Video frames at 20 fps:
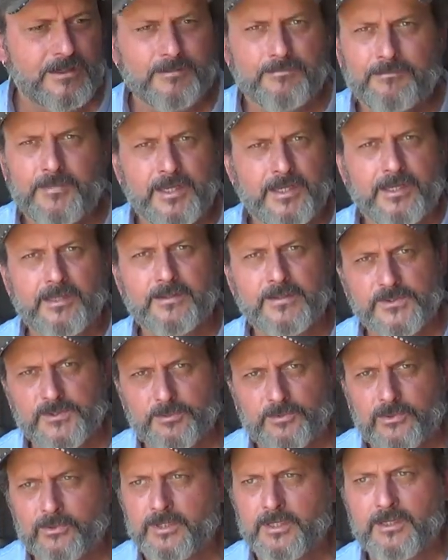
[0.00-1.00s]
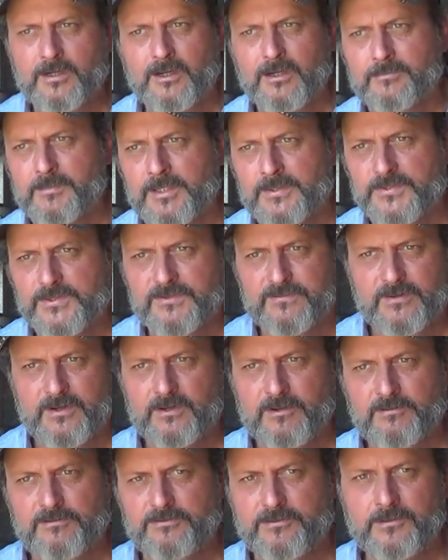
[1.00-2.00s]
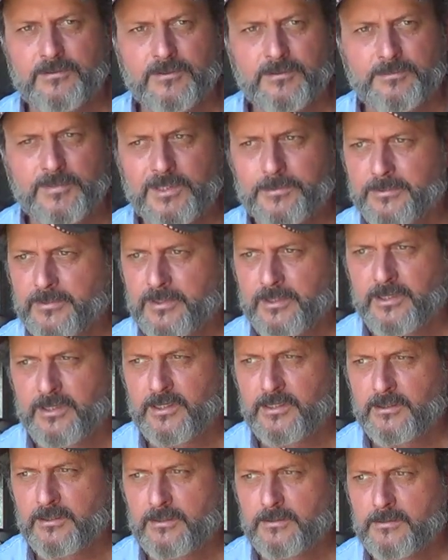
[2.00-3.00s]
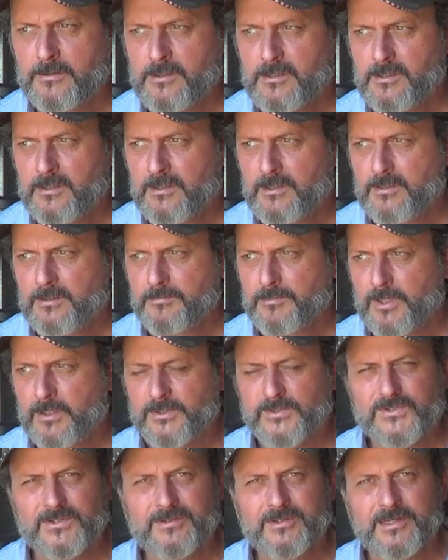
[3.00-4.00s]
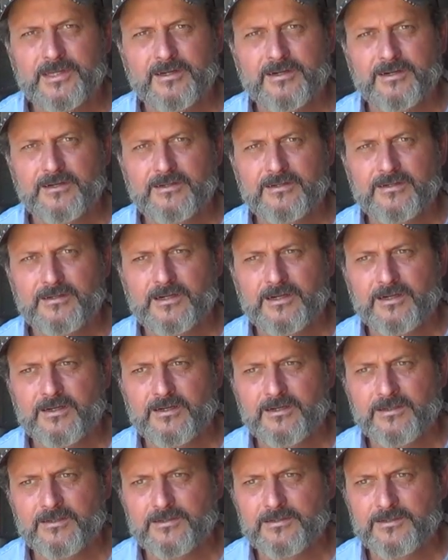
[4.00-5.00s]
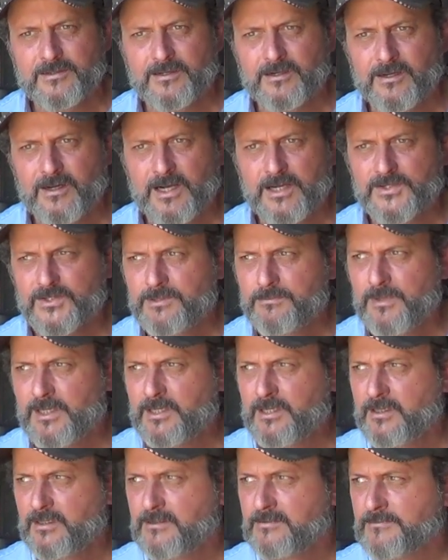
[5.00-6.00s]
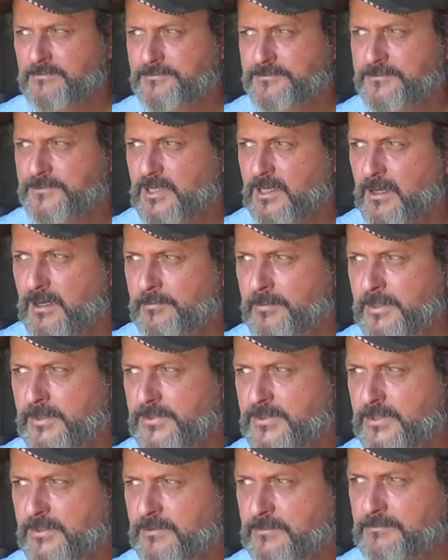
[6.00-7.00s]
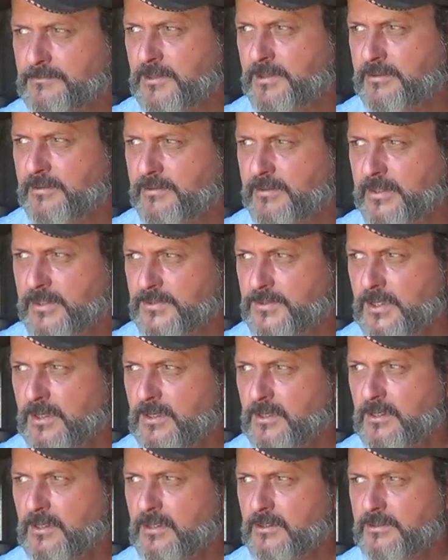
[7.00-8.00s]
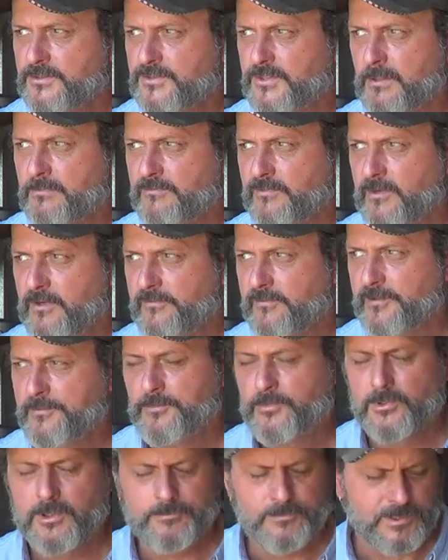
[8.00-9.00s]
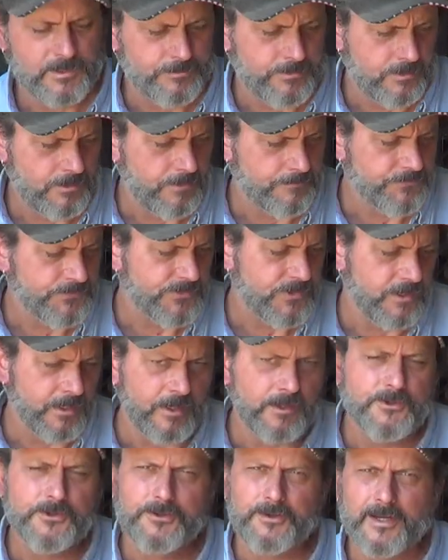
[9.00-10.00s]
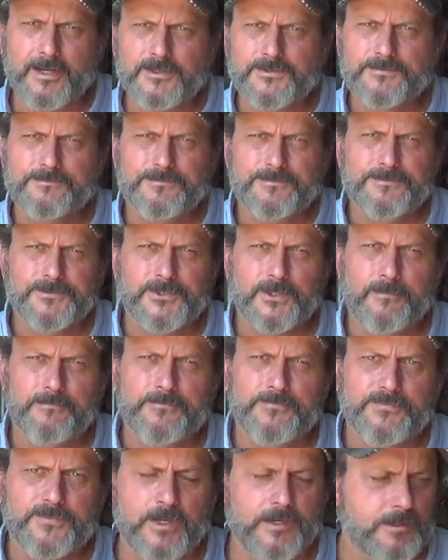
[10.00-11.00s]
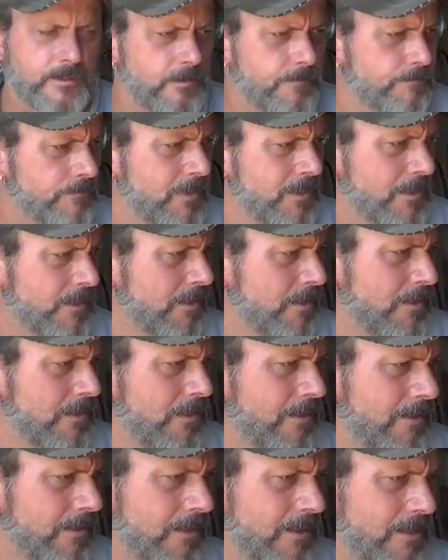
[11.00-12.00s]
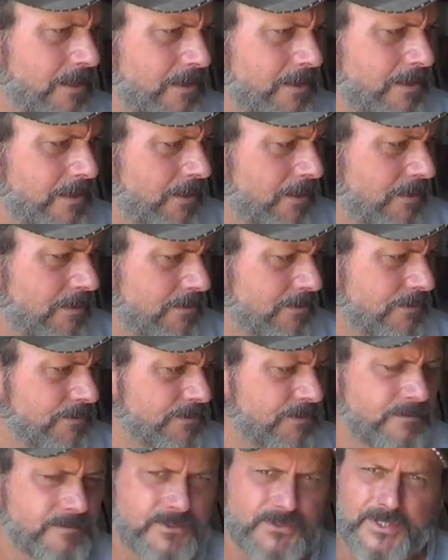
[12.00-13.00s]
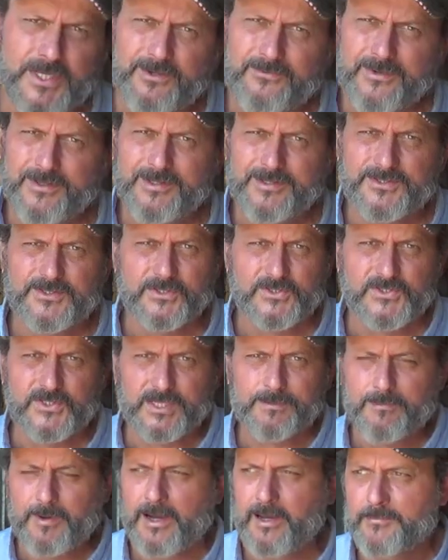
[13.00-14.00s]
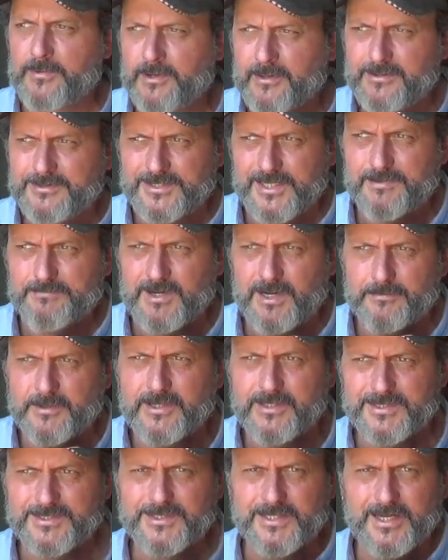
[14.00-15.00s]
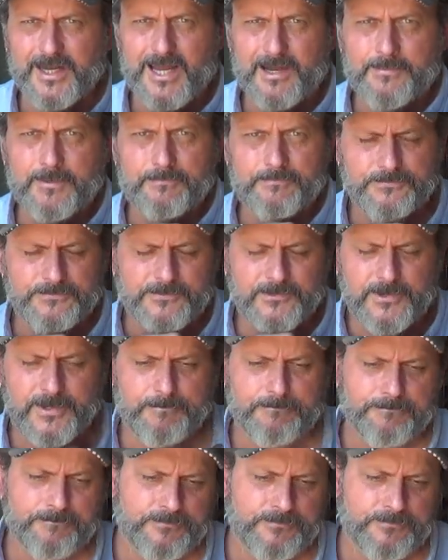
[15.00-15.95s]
making the supporting comments. Very few of the people that I know personally are actually making comments and things. Some very, very important people are, and you guys. So thank you, and stick with it. So stick by me, stand by me. It's gonna happen. All right,